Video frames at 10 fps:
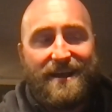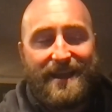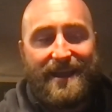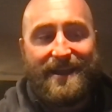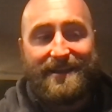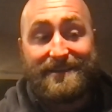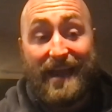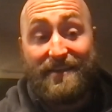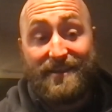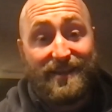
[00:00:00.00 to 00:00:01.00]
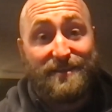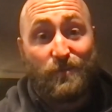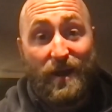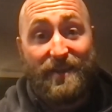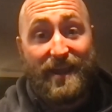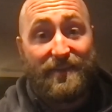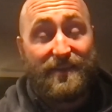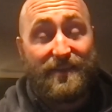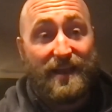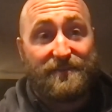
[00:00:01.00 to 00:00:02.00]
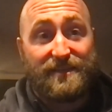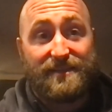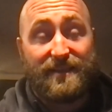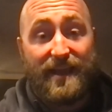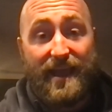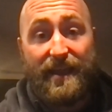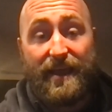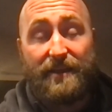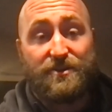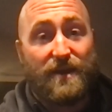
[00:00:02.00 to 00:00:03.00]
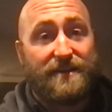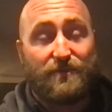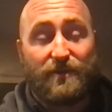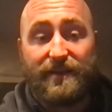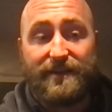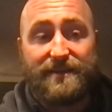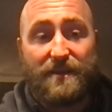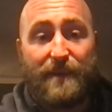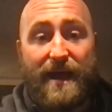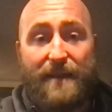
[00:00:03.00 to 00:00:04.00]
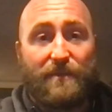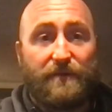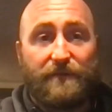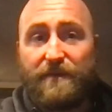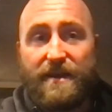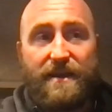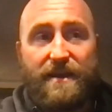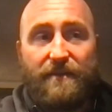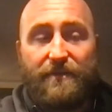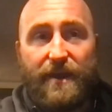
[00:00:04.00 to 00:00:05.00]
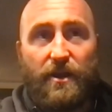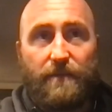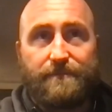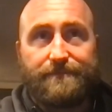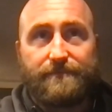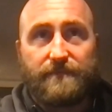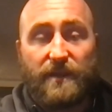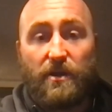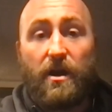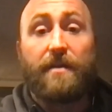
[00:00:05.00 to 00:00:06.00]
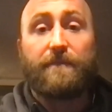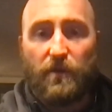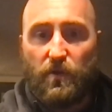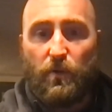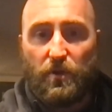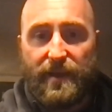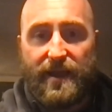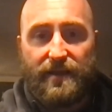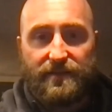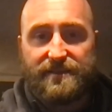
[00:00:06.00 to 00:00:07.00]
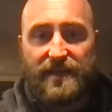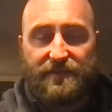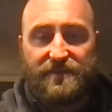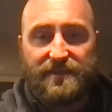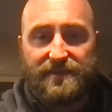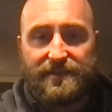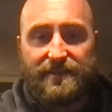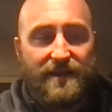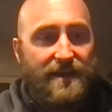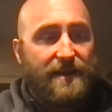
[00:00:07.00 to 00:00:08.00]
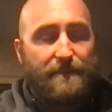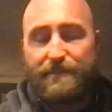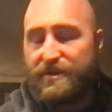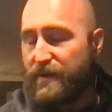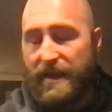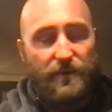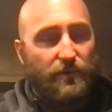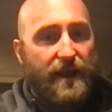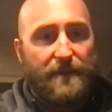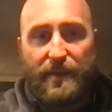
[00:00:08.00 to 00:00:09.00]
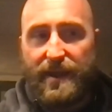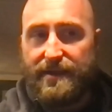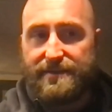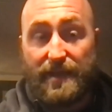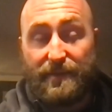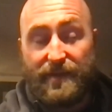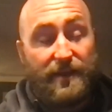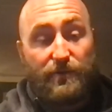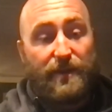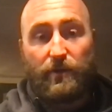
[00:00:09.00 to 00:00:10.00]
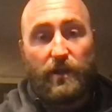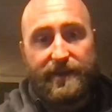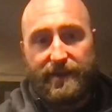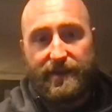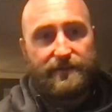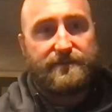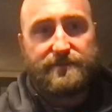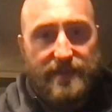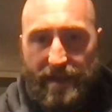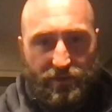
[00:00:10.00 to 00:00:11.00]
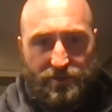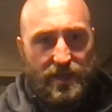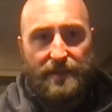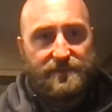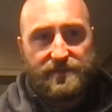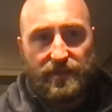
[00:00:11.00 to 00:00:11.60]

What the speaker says: And I think that's why they had the offseason they had. I tried to really get to the bottom of their hunt for a quarterback this offseason. Between him and Ryan Pace, I mean, they knew they were lucky to have their jobs.